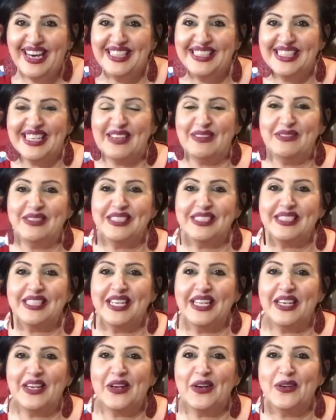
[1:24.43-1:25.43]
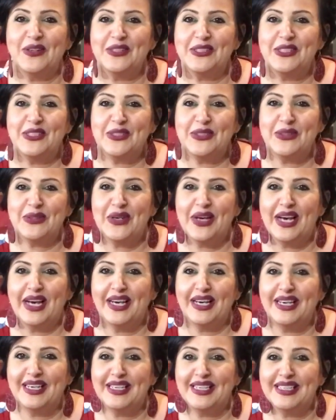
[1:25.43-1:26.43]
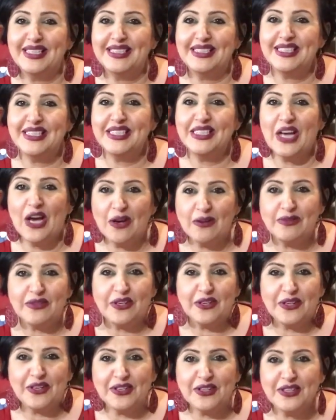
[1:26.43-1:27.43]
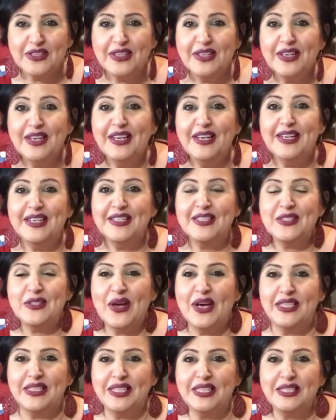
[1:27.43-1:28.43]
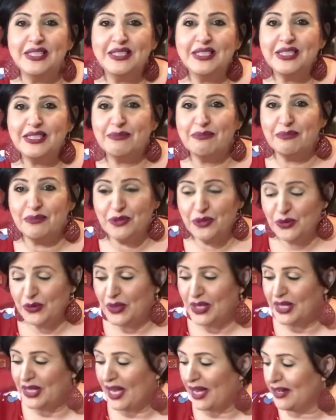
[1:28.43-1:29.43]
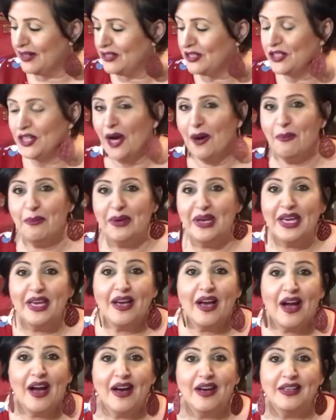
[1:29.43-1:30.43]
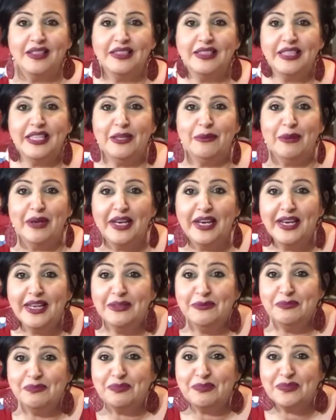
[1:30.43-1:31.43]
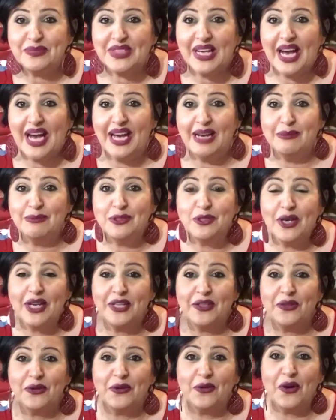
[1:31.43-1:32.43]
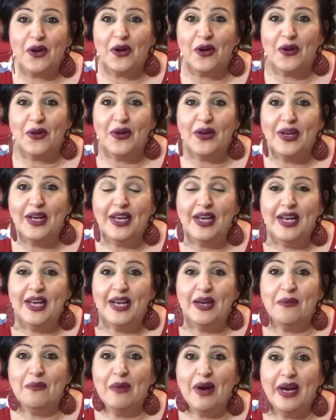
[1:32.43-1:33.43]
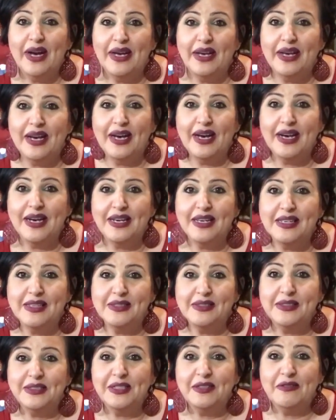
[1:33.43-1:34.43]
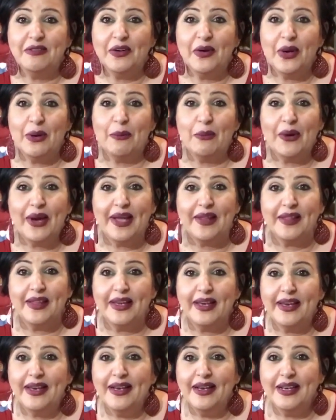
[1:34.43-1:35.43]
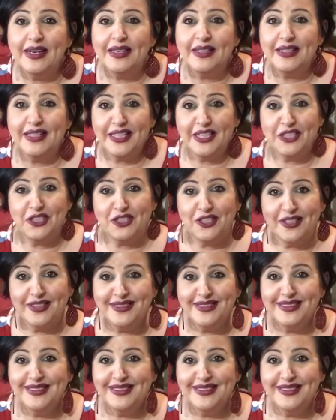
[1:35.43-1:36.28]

I think I'm just gonna go to uh, softer. So I did do a lot of shopping on eBay. I'm trying to grow my uh, Vera Bradley collection